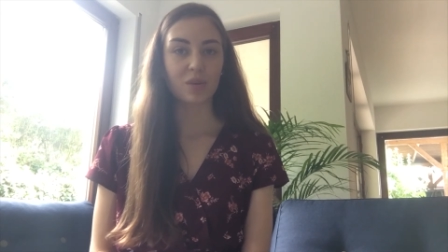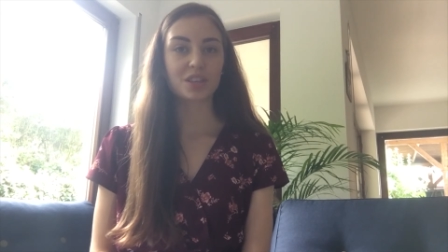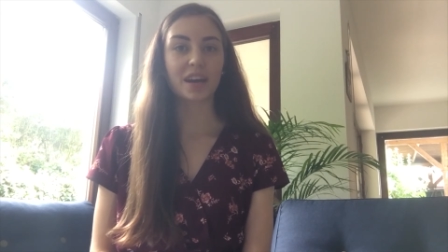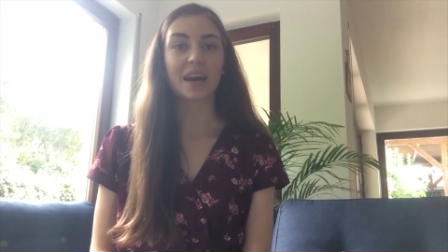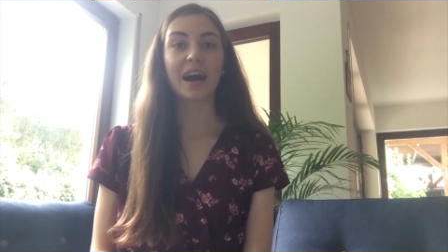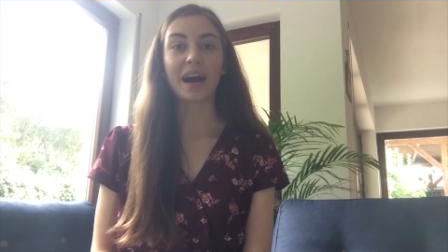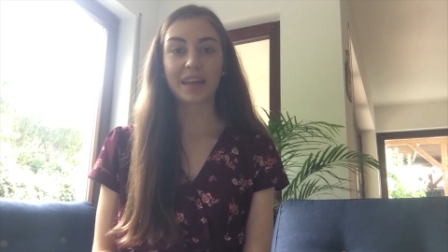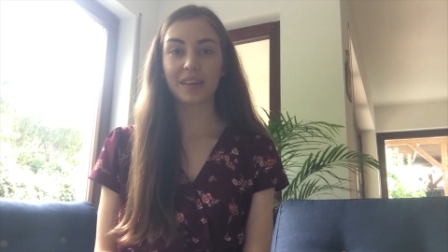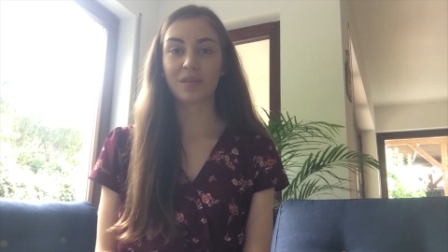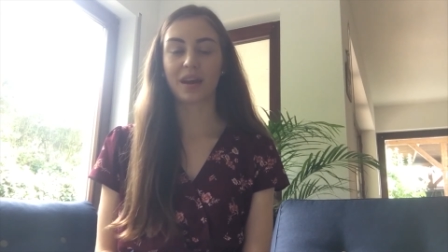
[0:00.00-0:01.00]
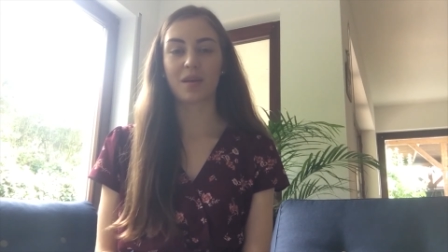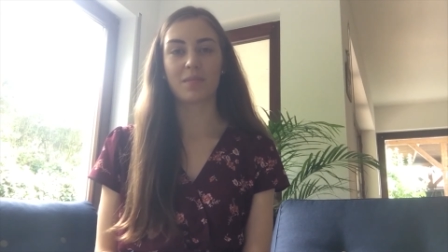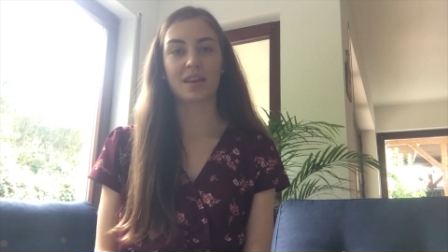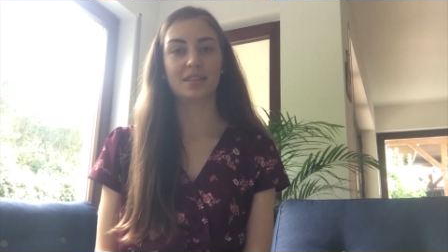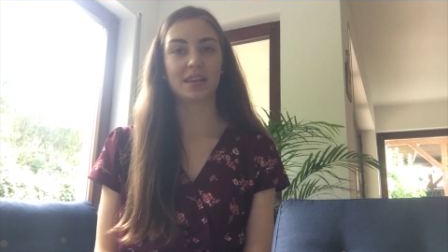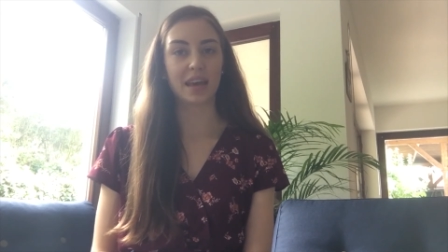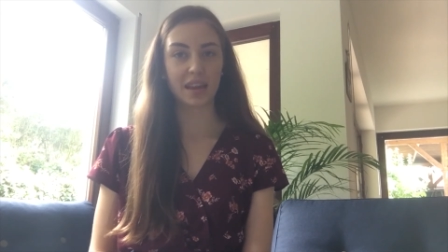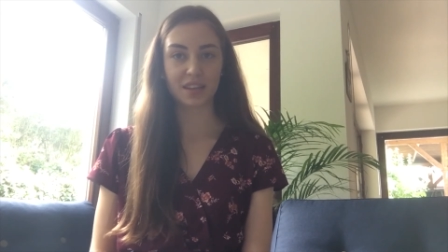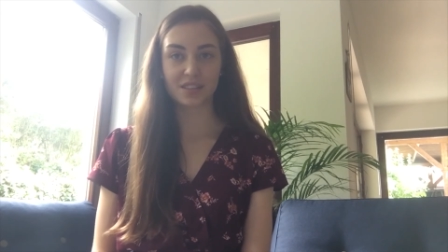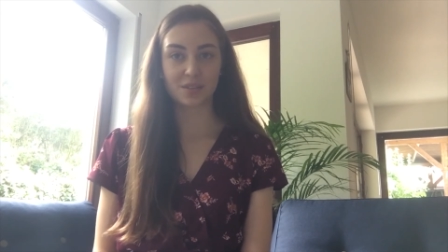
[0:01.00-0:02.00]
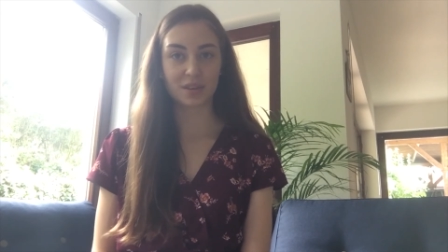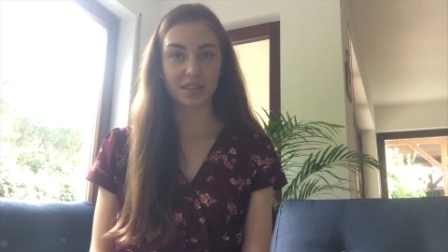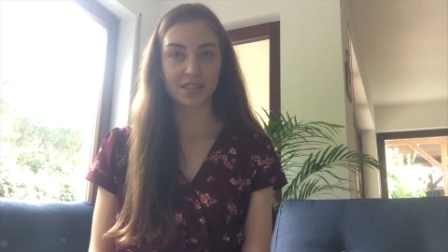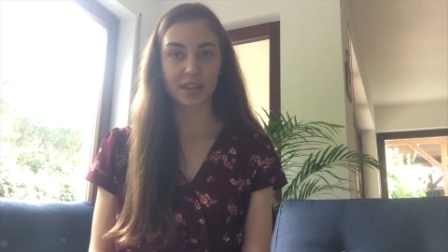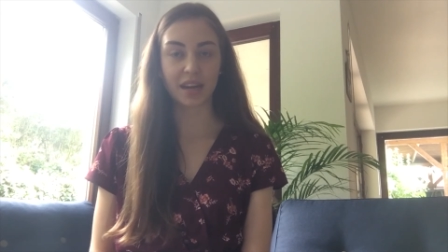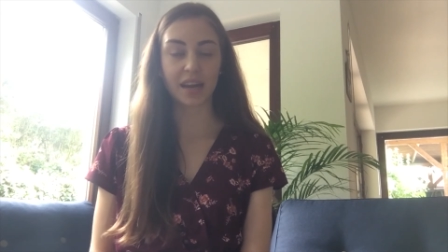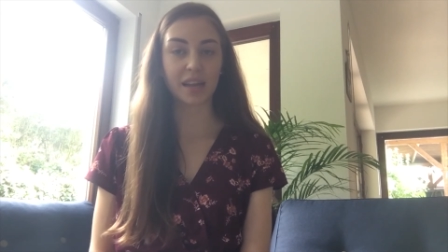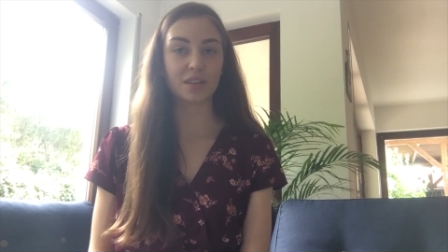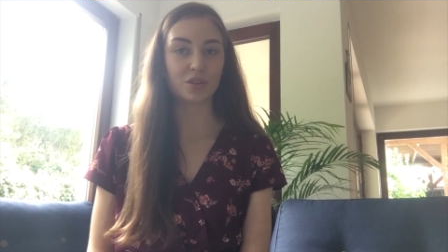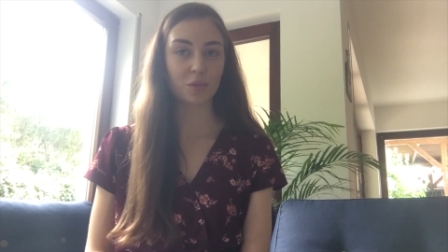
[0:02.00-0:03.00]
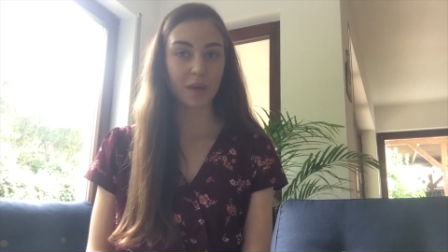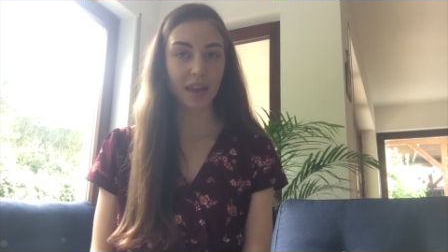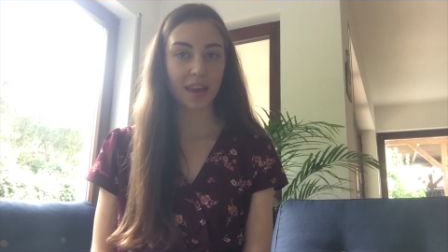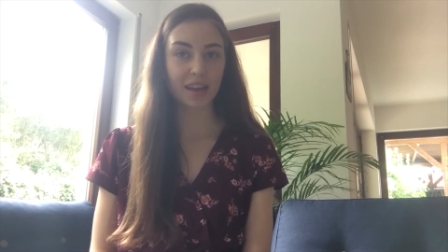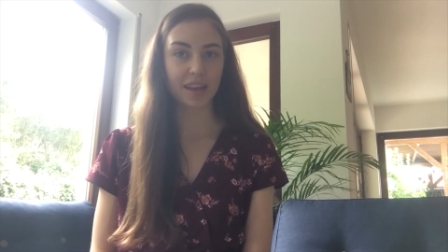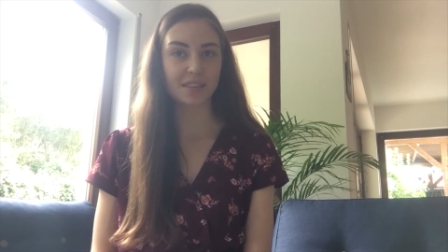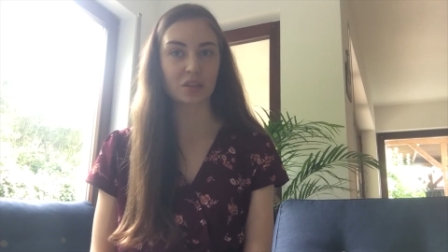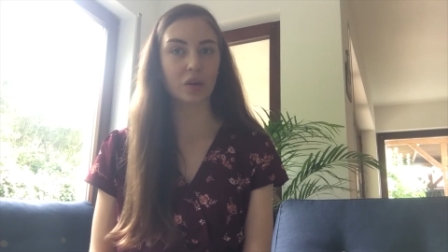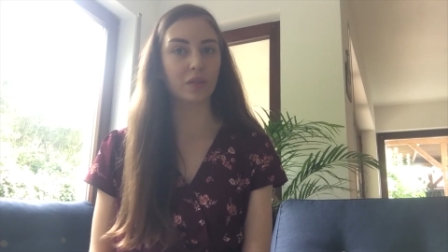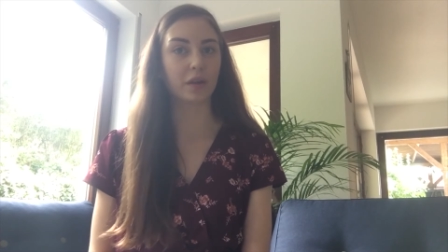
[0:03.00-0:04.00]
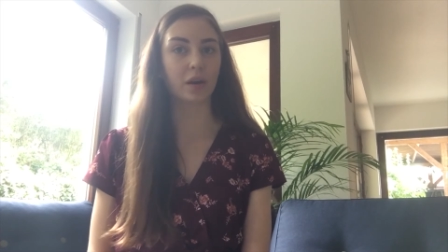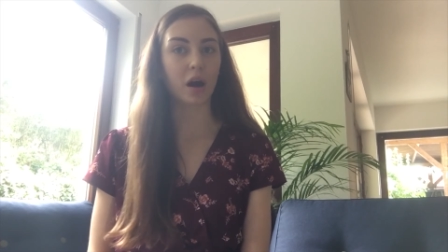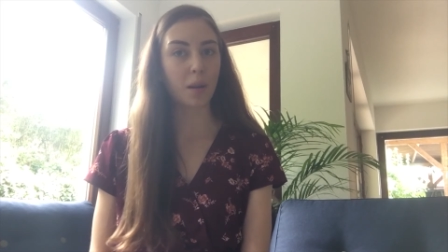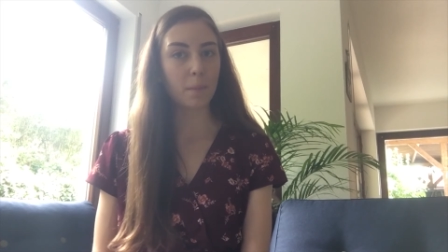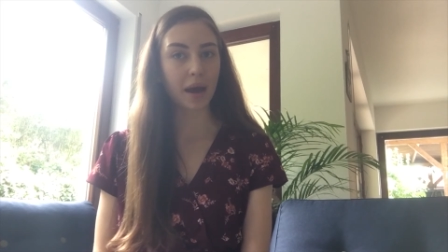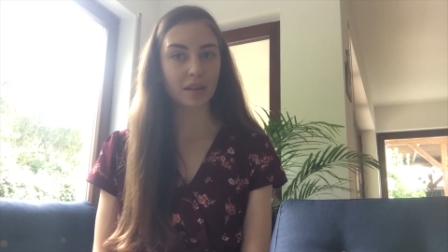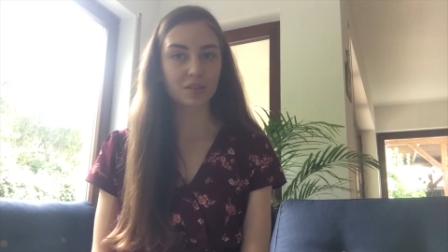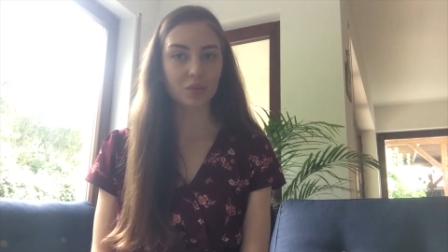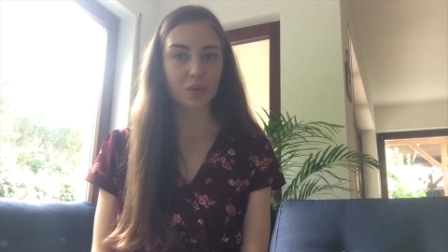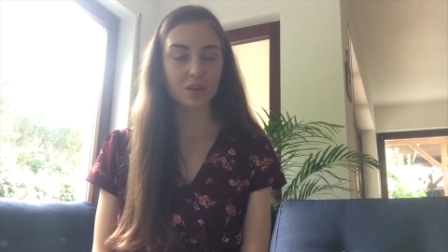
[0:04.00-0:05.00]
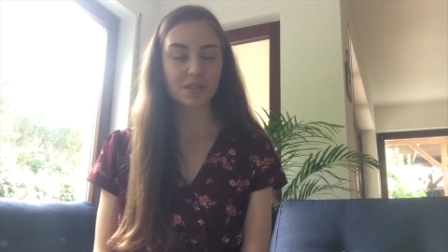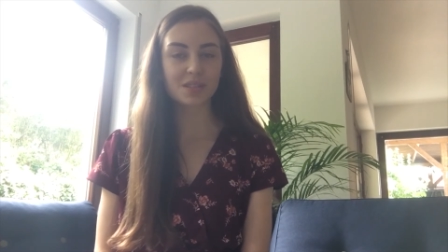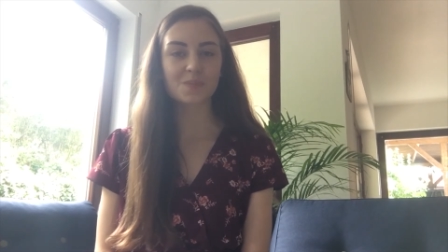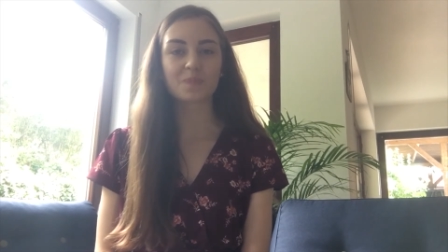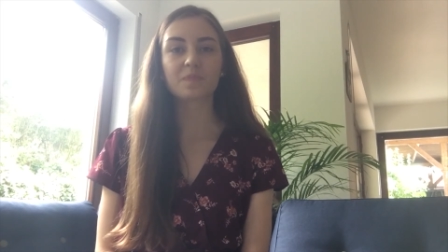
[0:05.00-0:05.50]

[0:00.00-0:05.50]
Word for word: which I highly recommend to any student studying in Tübingen. It's called the Compact Course,